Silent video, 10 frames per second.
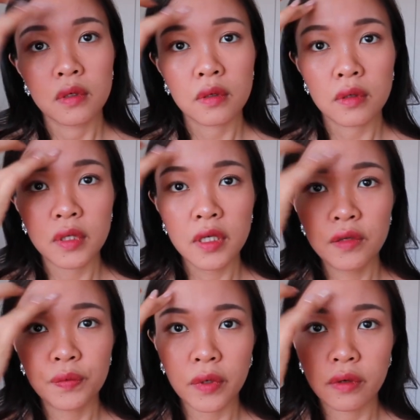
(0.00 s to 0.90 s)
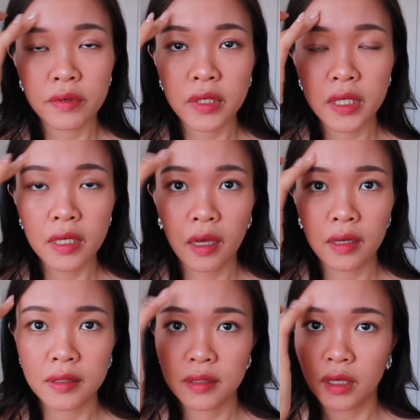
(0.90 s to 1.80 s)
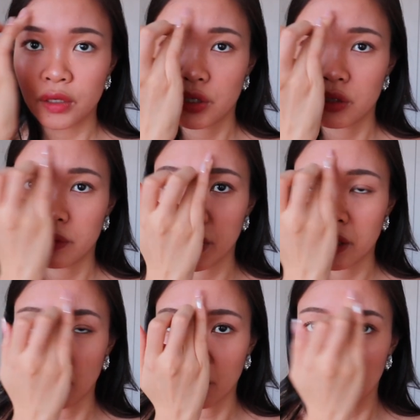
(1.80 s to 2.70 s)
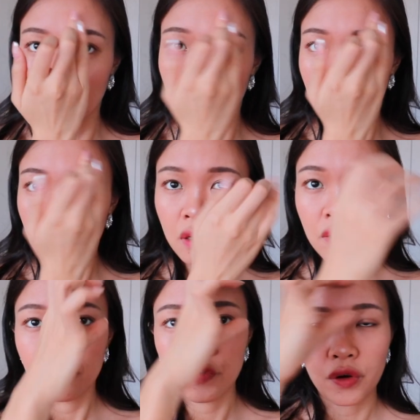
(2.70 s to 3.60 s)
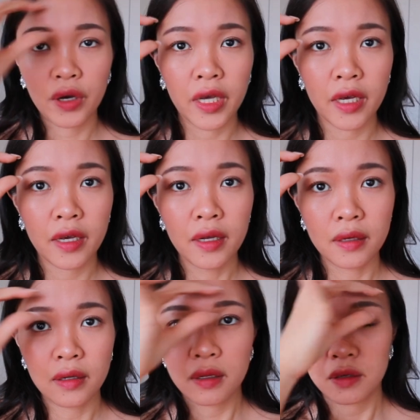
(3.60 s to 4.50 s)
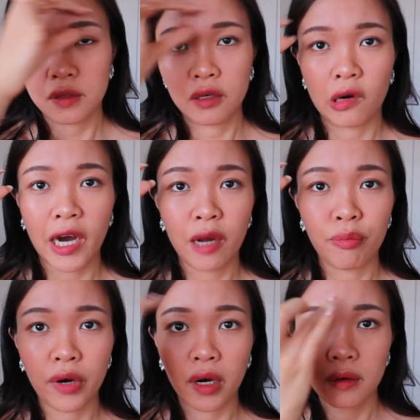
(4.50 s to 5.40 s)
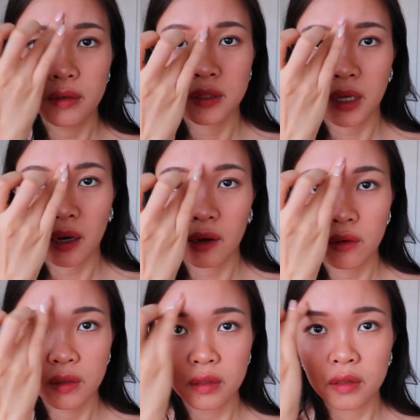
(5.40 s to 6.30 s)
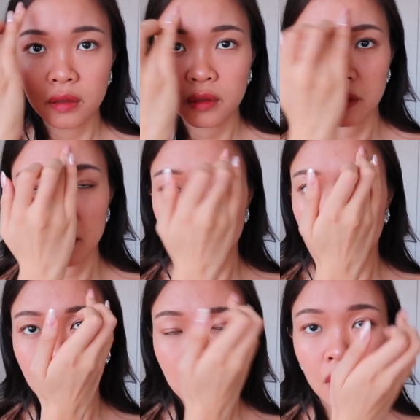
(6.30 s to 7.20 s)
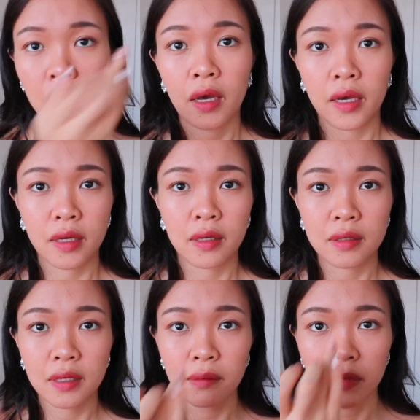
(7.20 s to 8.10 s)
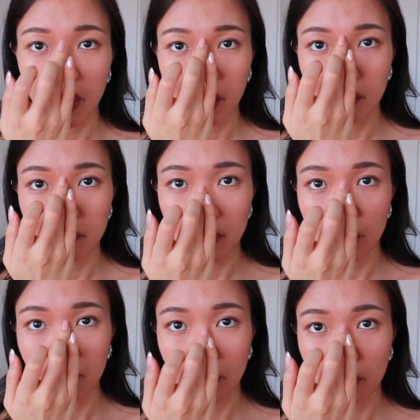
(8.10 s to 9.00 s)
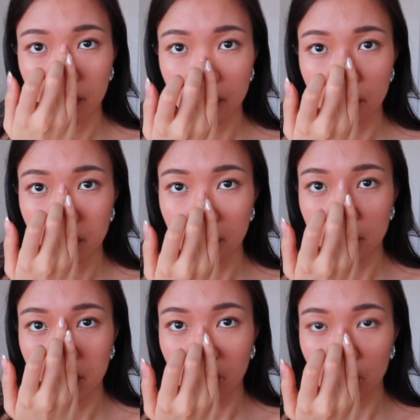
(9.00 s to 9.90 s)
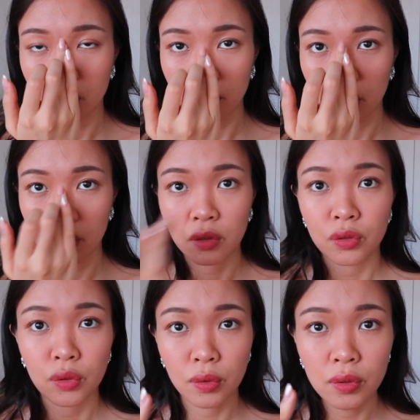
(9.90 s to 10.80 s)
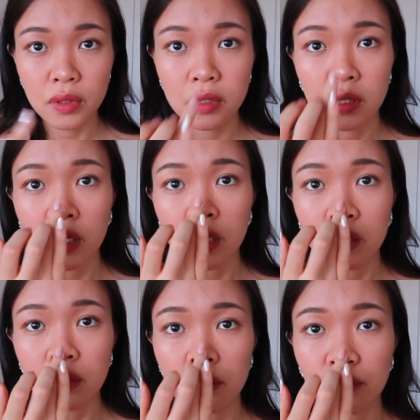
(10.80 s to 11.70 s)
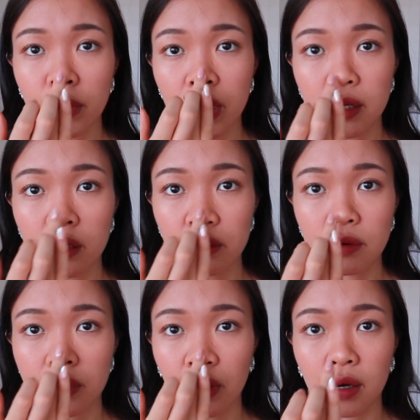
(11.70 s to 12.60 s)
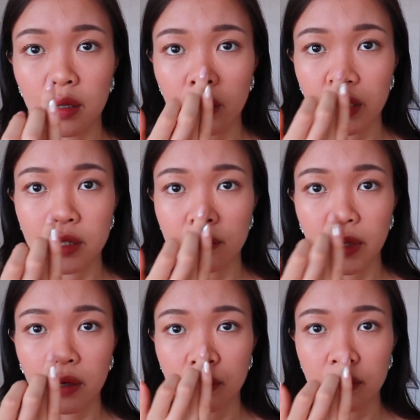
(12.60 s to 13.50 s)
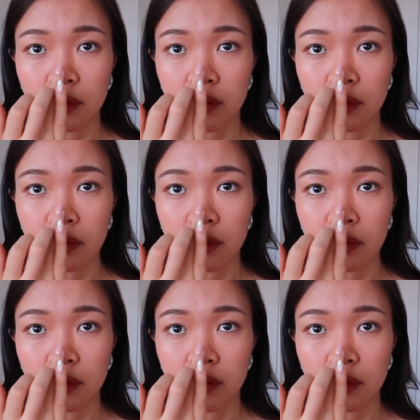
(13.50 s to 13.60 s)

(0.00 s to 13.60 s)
So this will really accentuate your forehead, your eyebrows out, and at the same time, it will also accentuate your nose to make it look taller as well.